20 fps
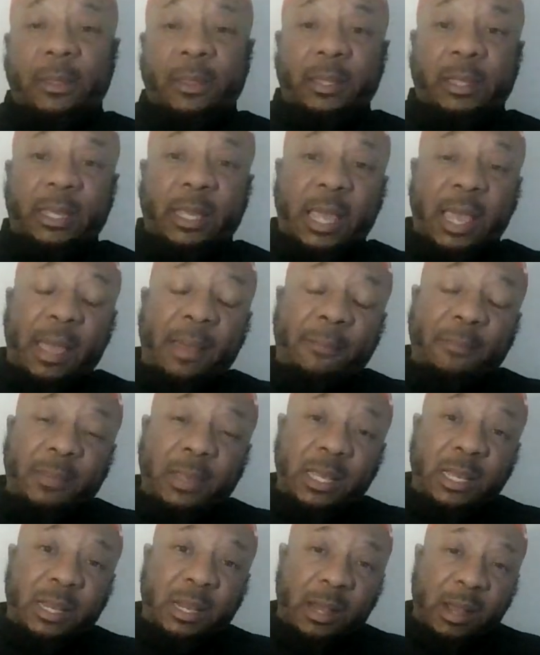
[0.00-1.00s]
can
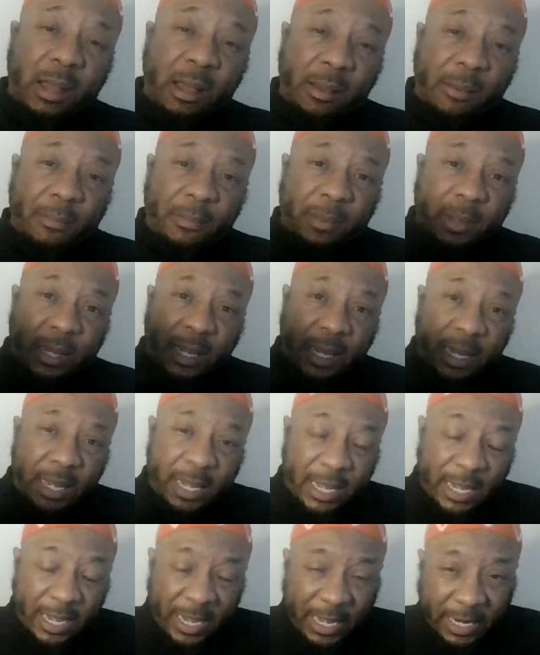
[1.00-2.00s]
become
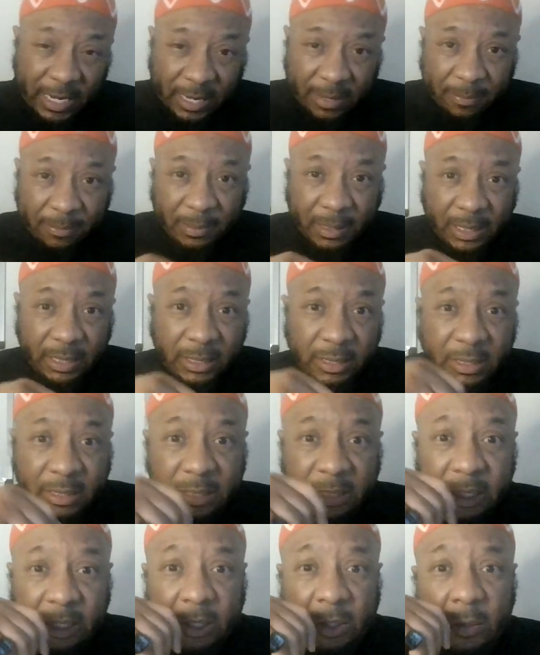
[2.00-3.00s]
enemies
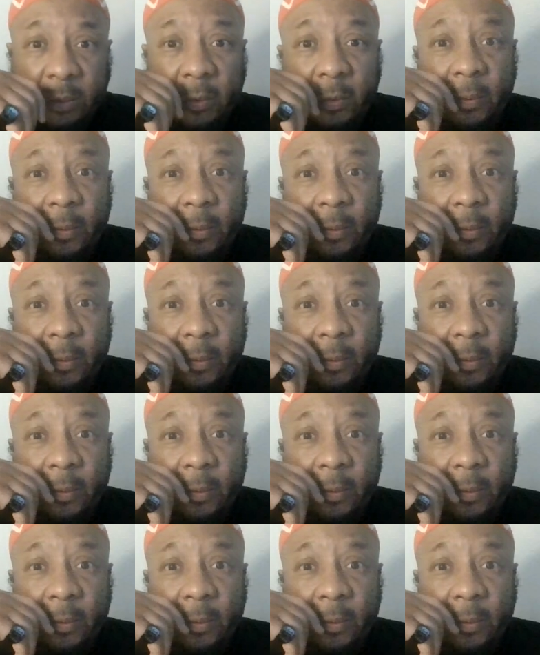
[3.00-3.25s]
to you,